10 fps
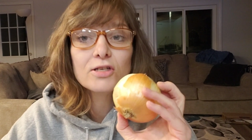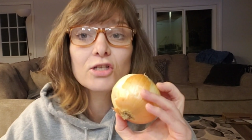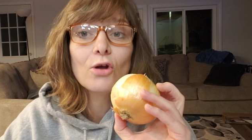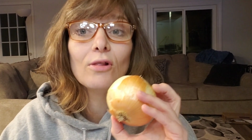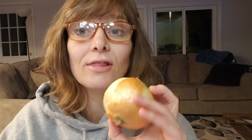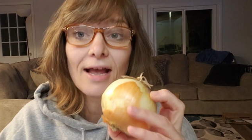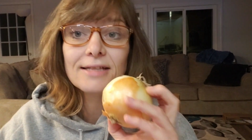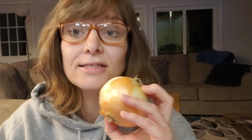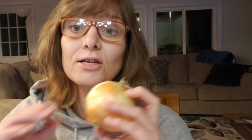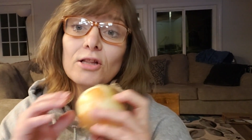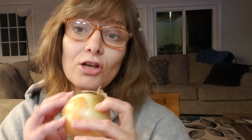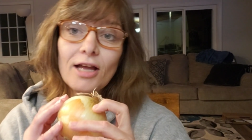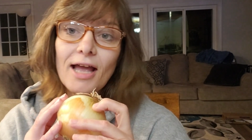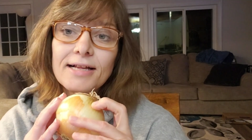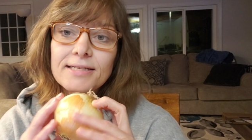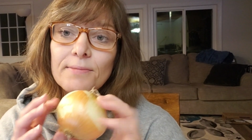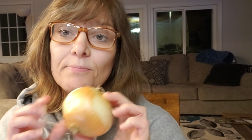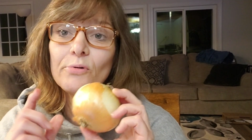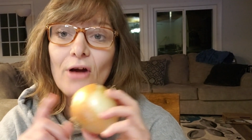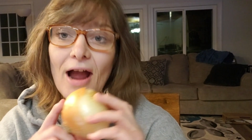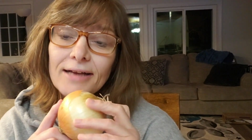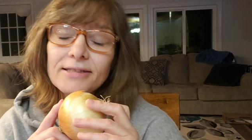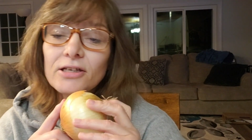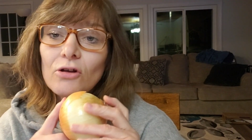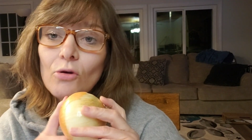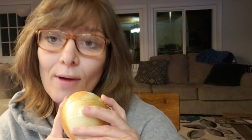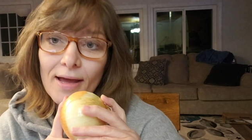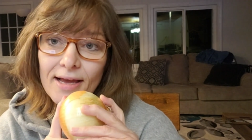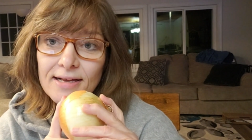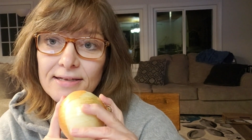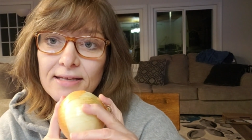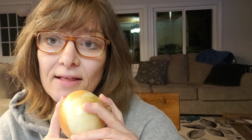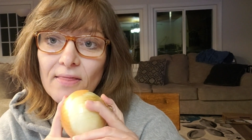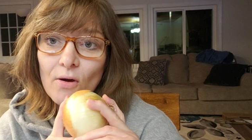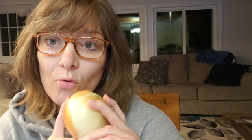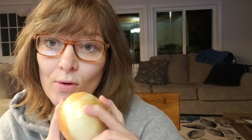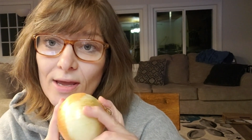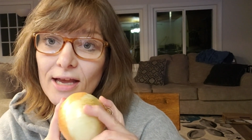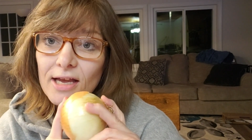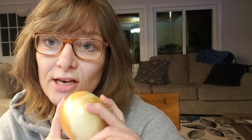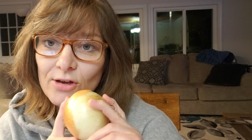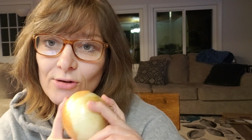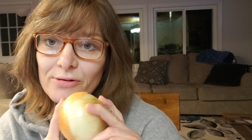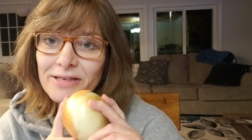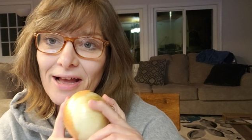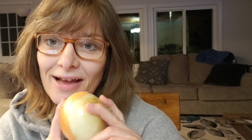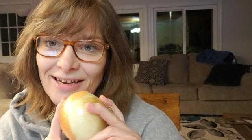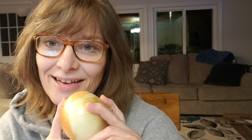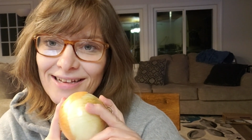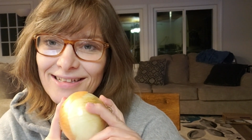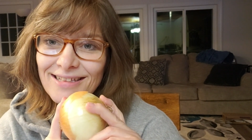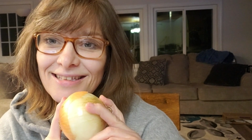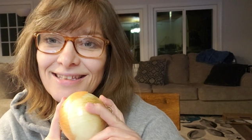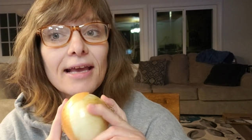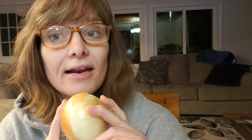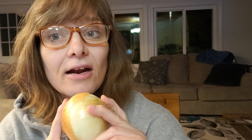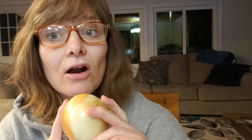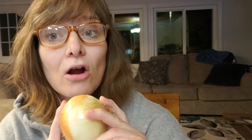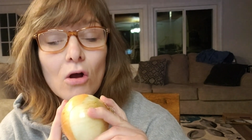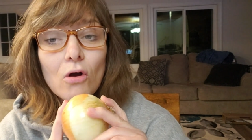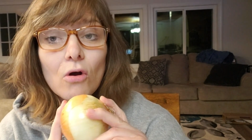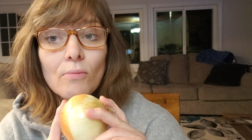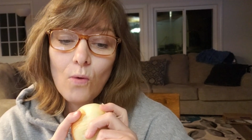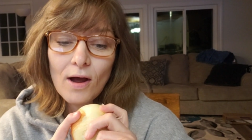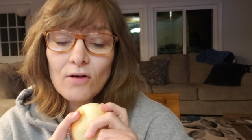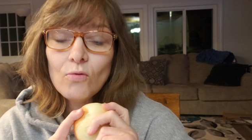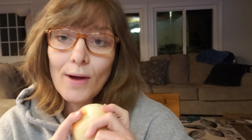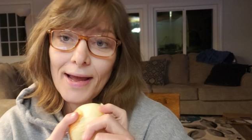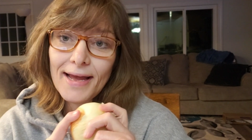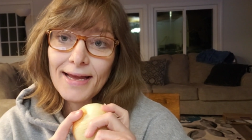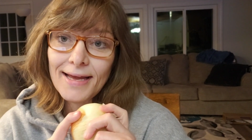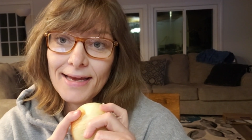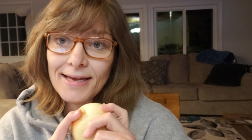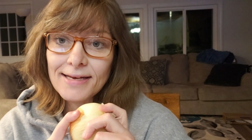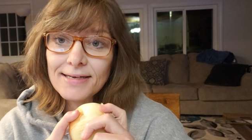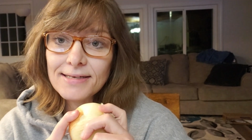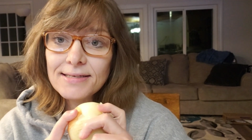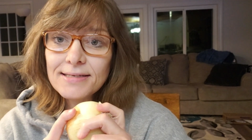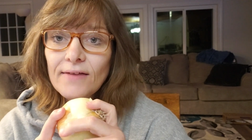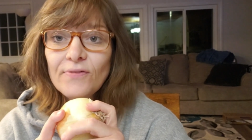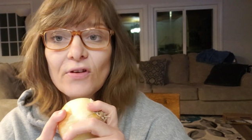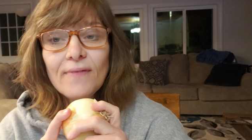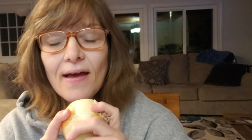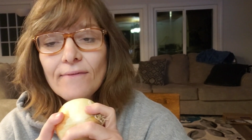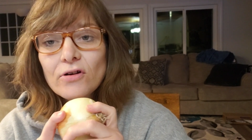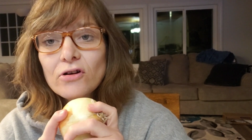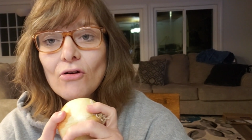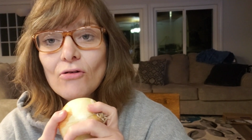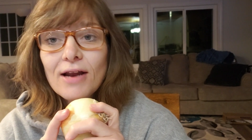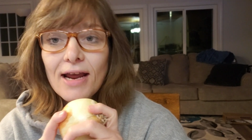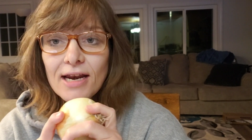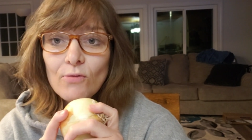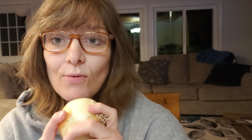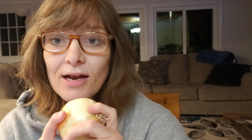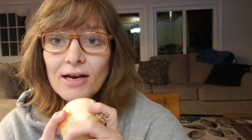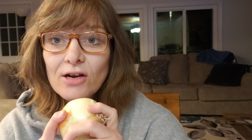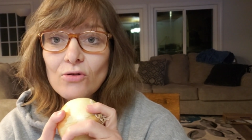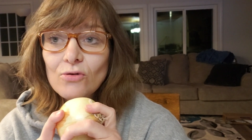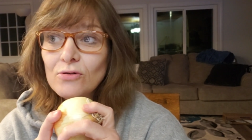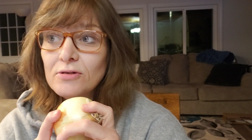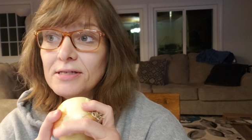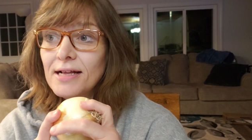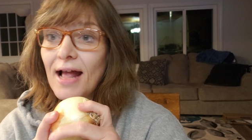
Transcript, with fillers: So let's look at some practical ways that we can use onions in our home. One way is if you've ever known anyone who's